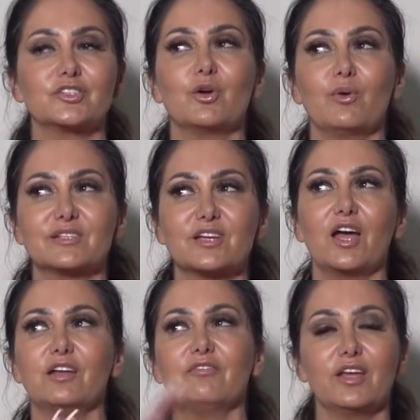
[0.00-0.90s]
So it's
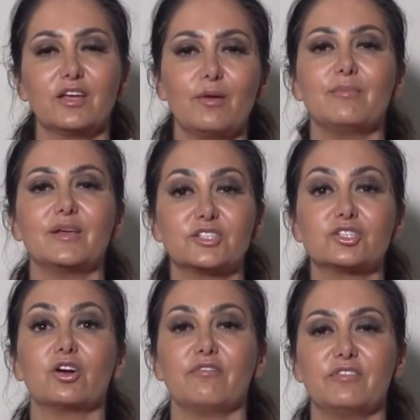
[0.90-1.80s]
kind of like a
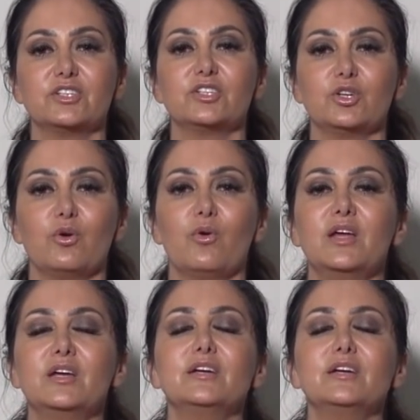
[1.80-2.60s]
mixture of the 2,